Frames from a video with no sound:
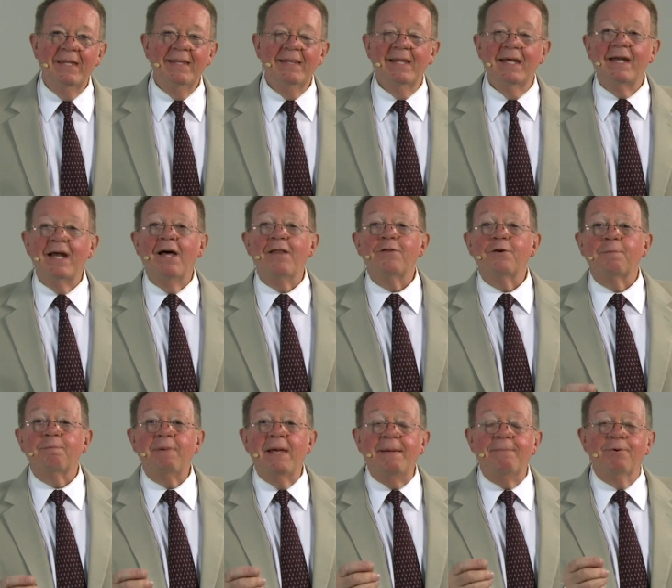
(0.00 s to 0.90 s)
that other
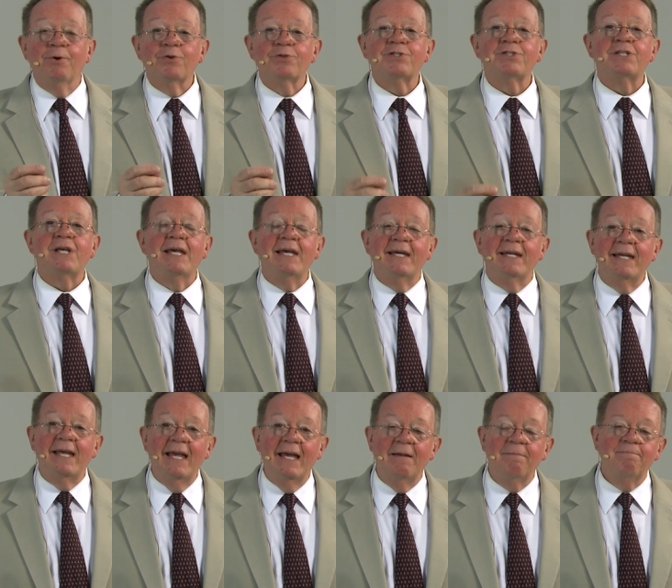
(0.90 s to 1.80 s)
people see it
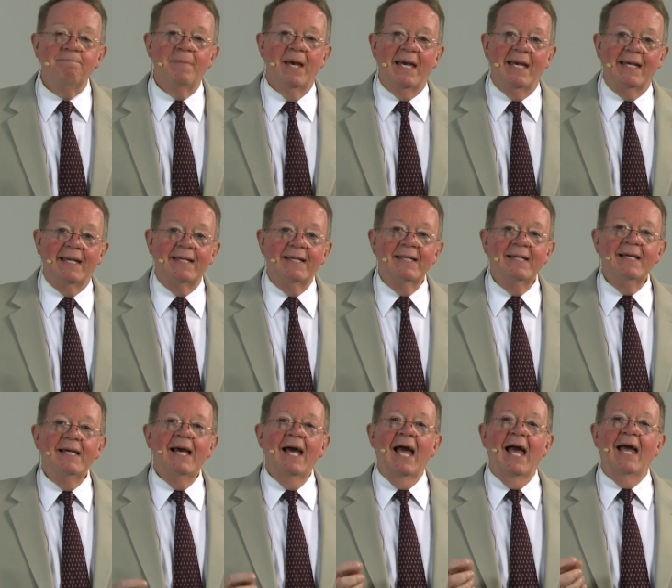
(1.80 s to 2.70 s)
in me
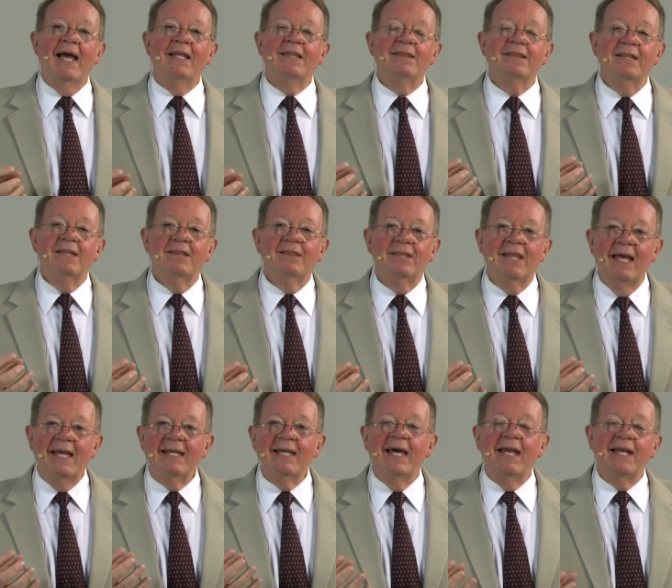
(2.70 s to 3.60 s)
and
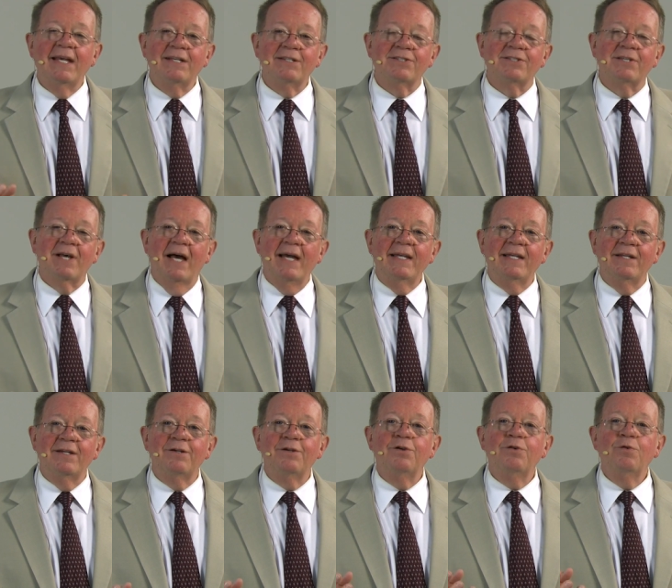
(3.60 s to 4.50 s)
they get
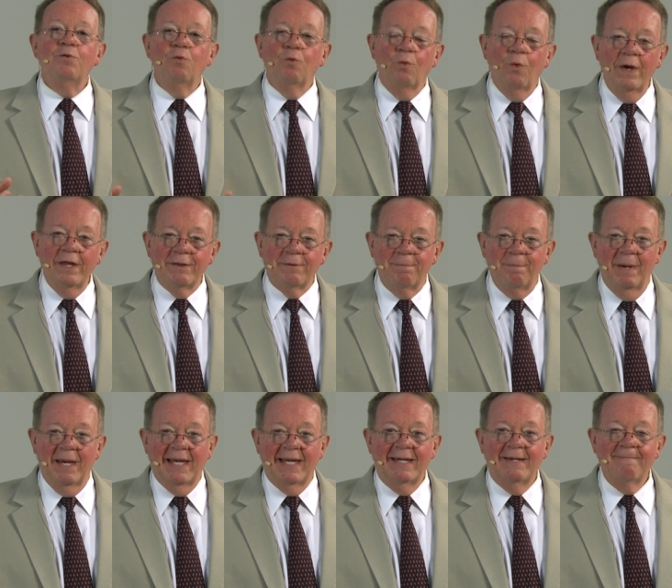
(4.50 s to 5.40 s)
excited with
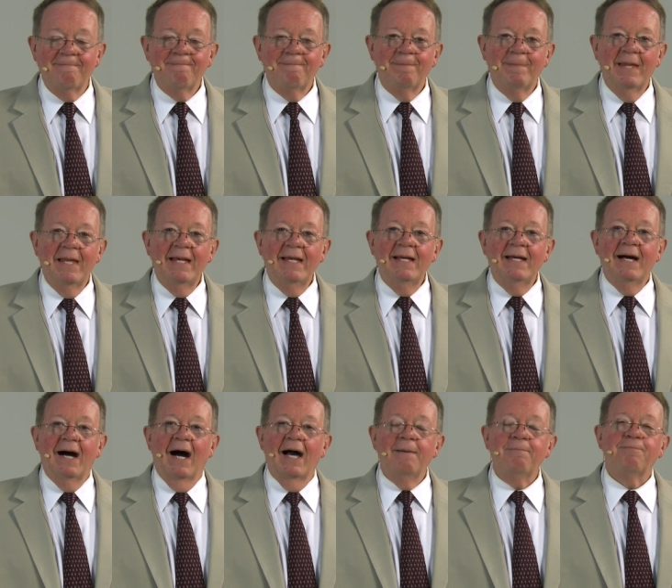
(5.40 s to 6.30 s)
me.
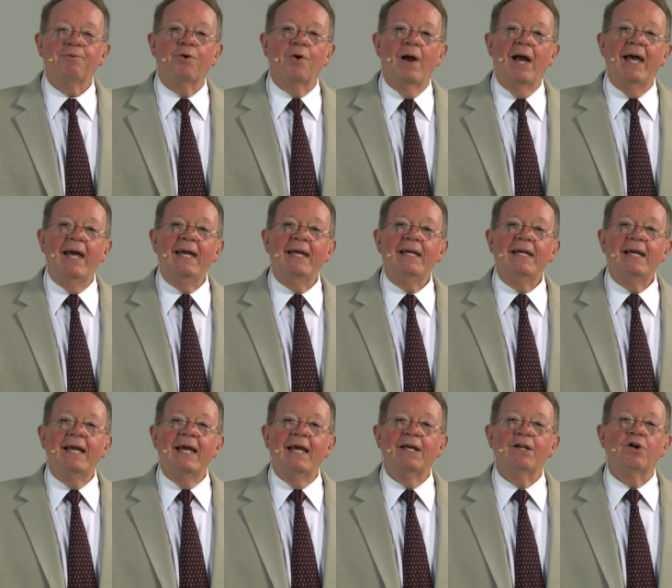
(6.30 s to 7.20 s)
I pray
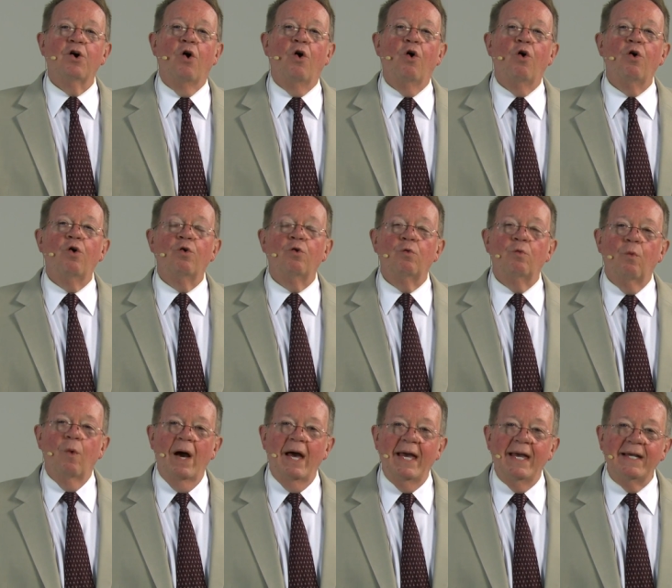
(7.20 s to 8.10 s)
in all
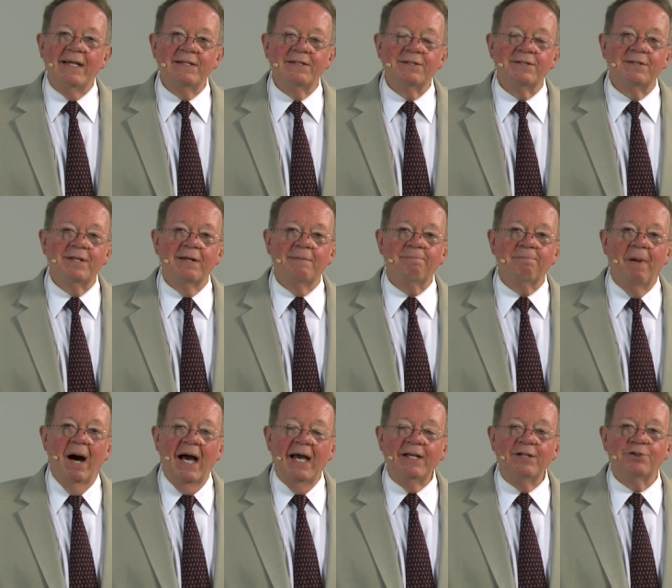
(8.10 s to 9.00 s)
ways that
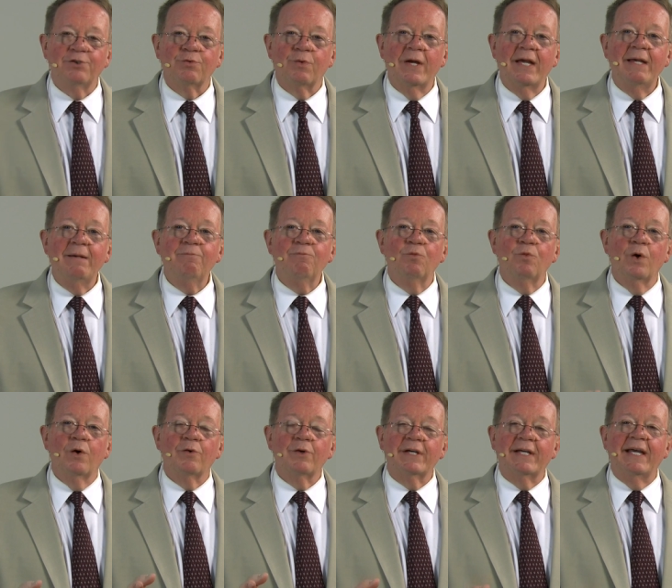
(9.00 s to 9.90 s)
my dream
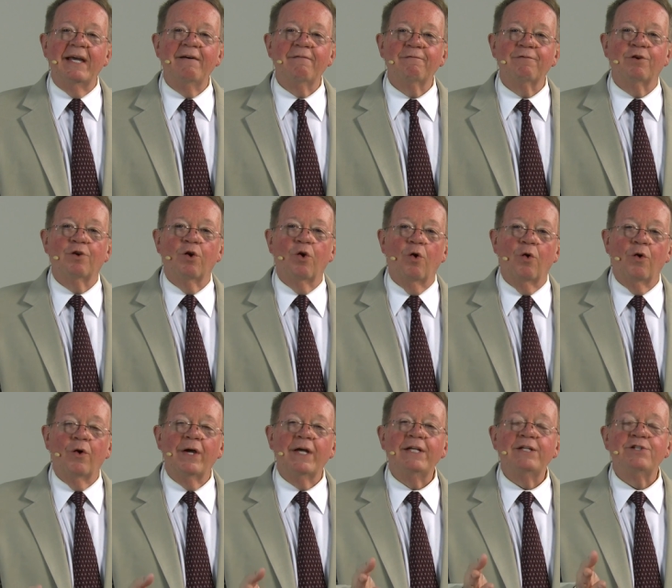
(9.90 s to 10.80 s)
will give
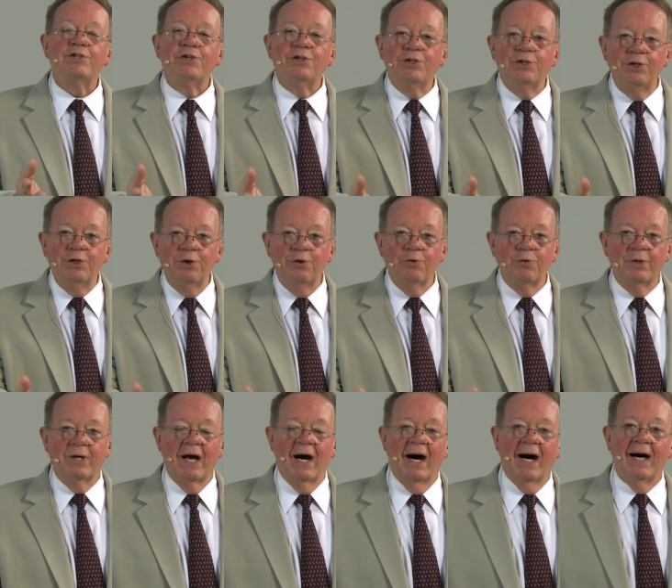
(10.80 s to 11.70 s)
glory to you,
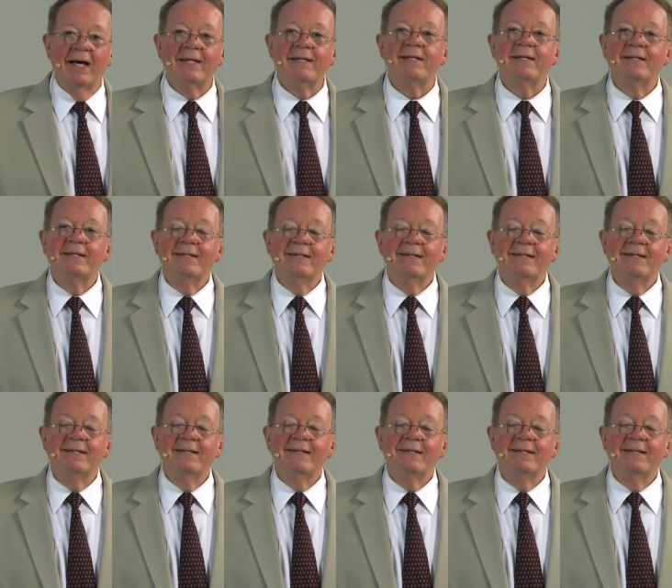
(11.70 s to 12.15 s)
God,